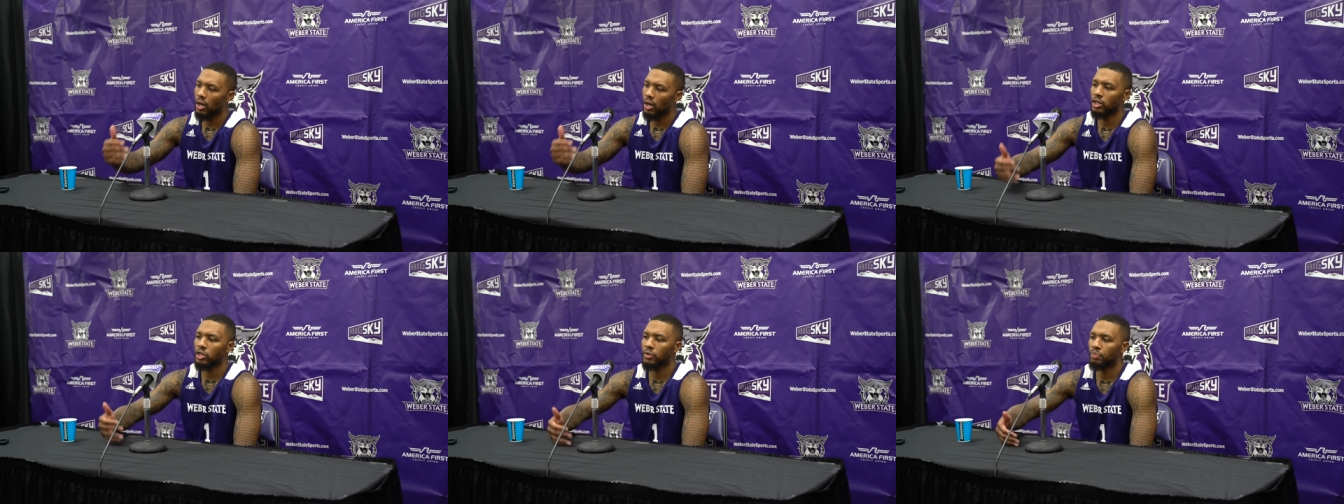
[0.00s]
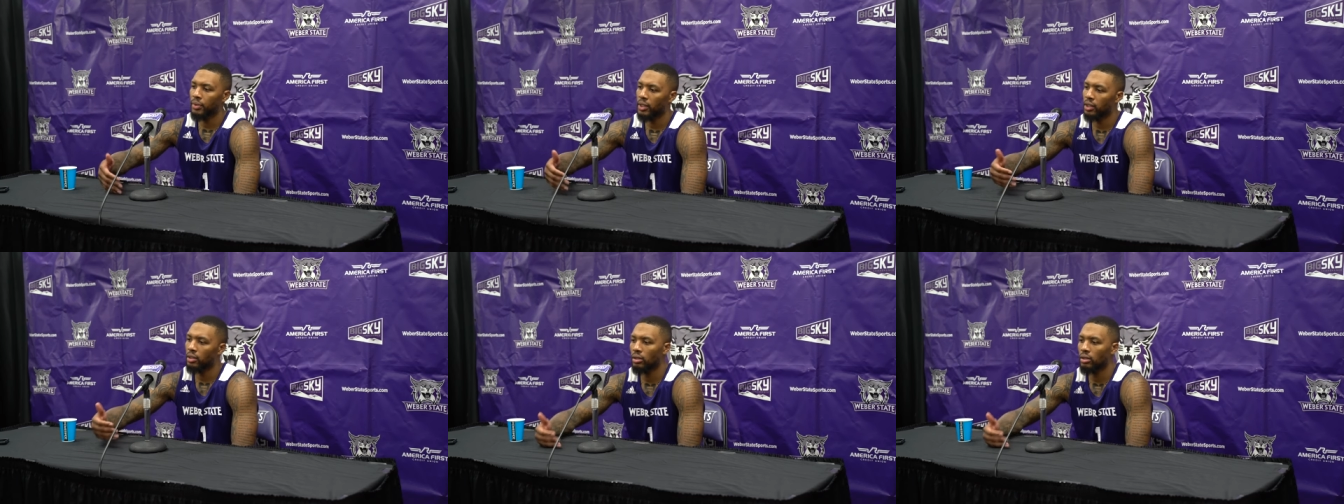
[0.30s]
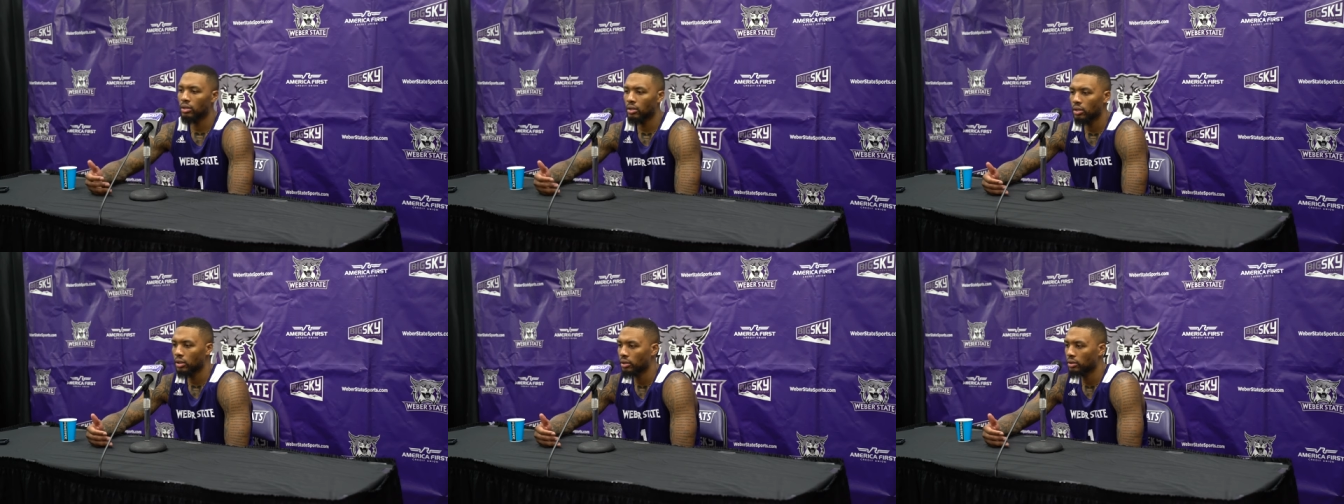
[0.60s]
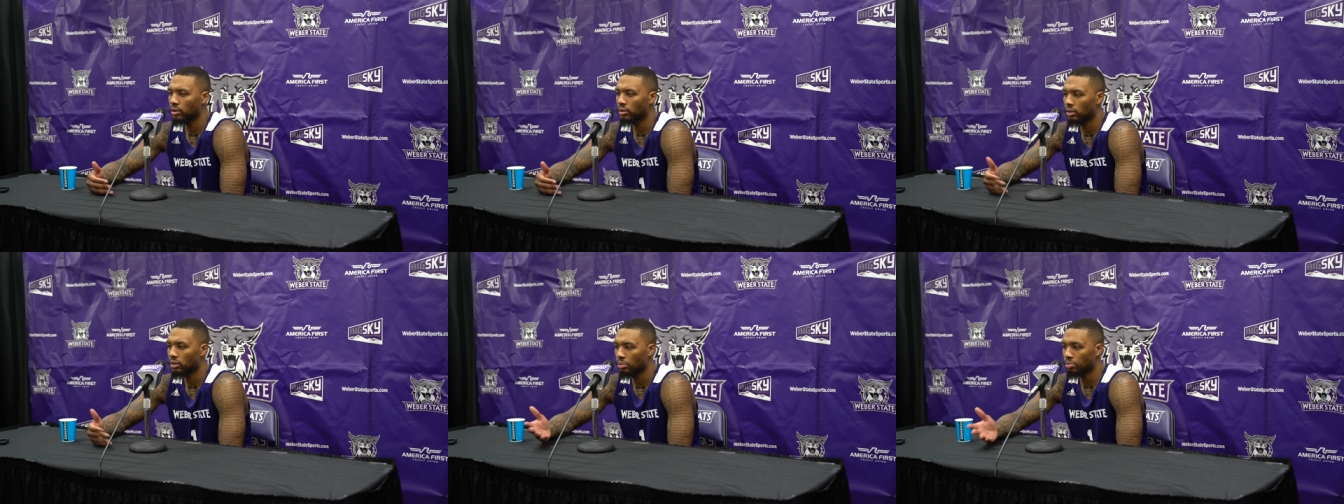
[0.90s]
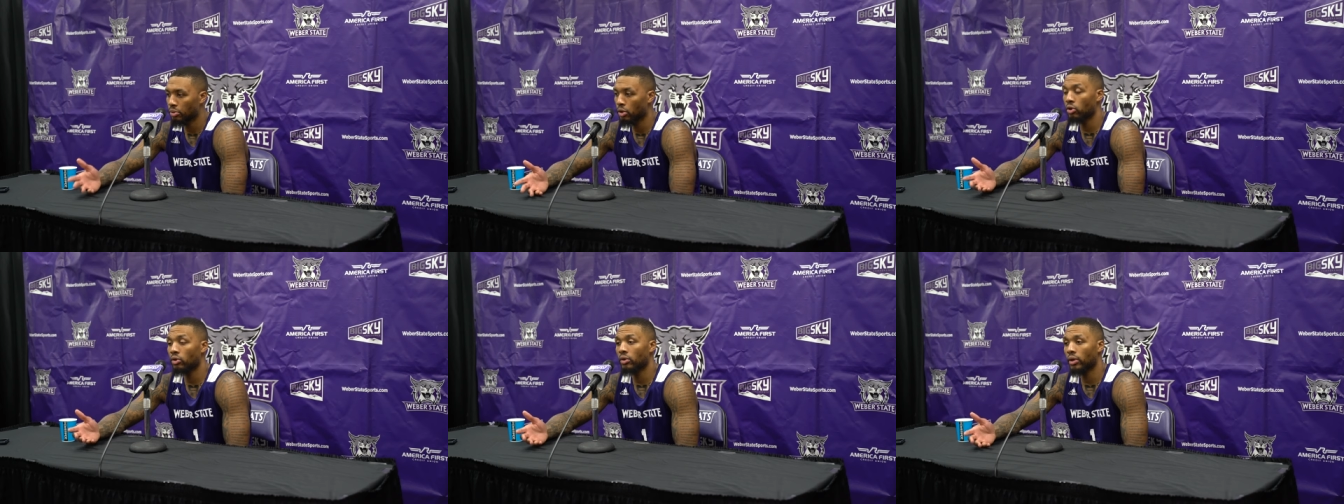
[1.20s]
I speak on the
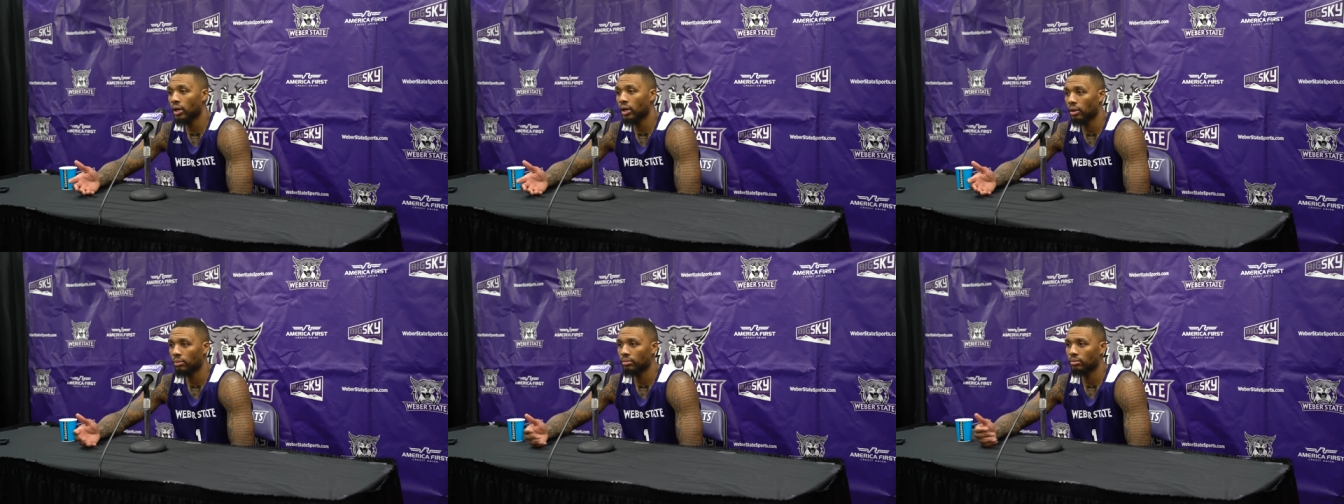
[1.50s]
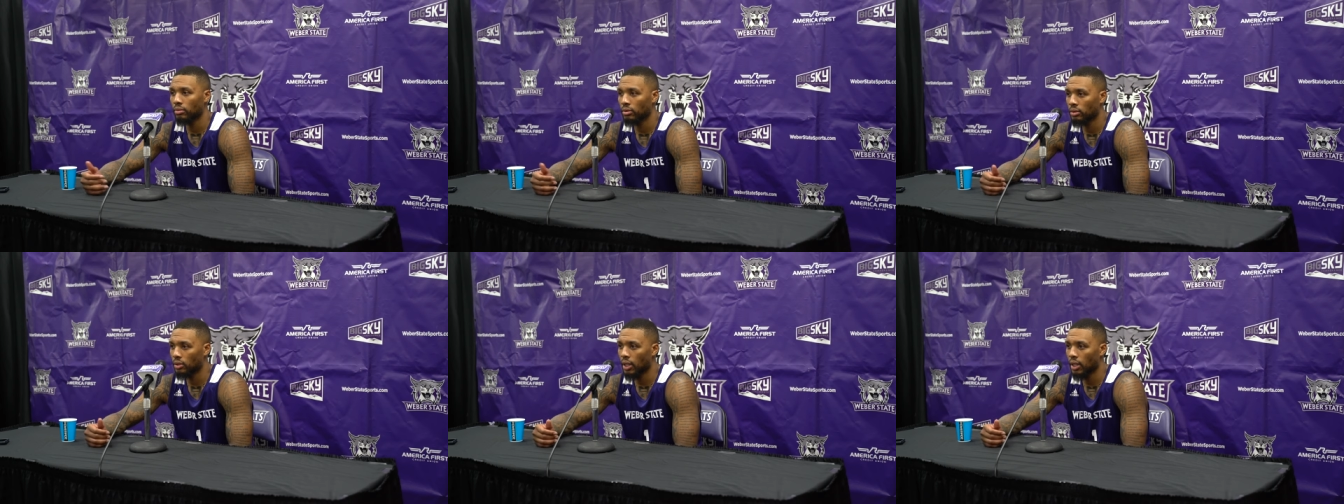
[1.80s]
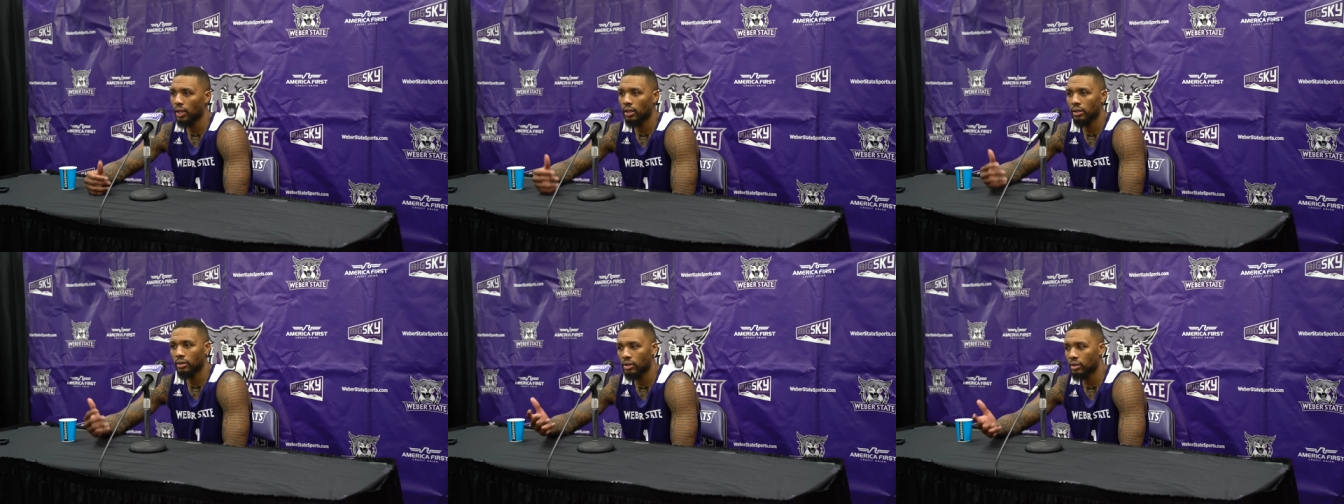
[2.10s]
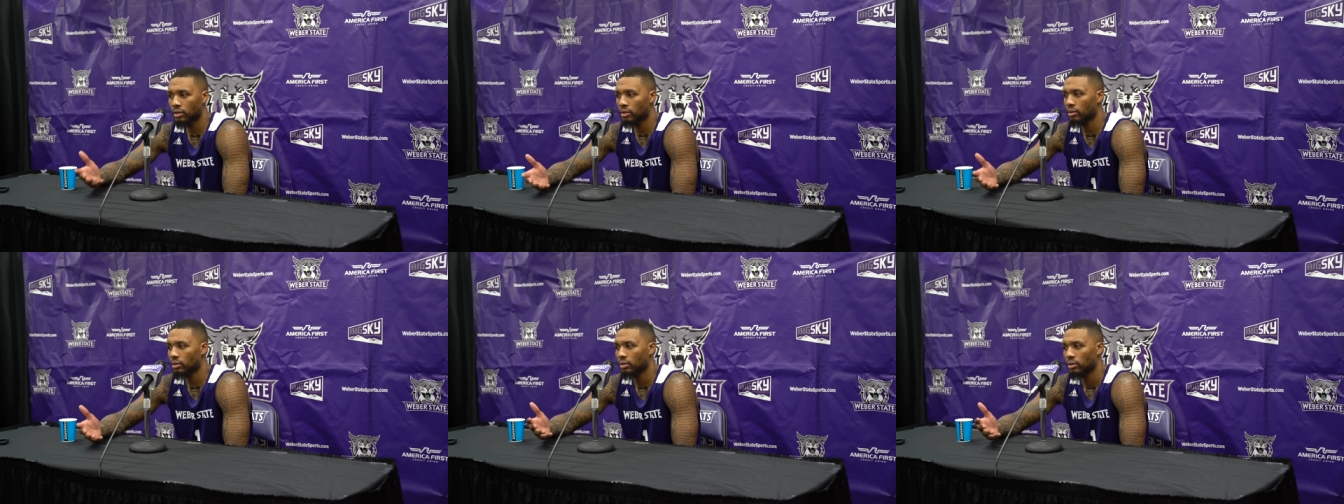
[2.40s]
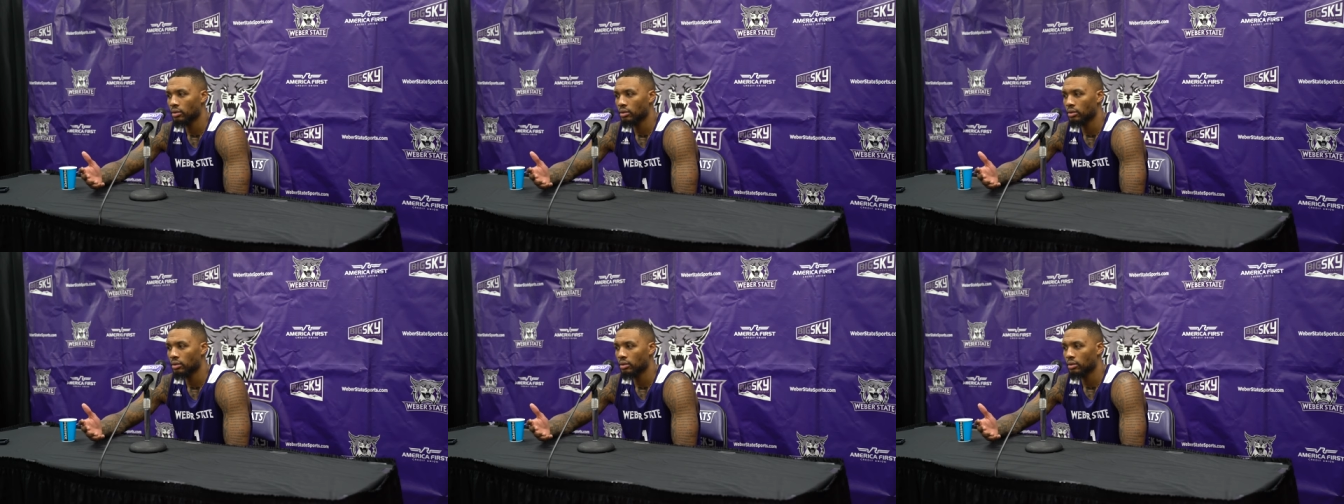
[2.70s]
program. Like, just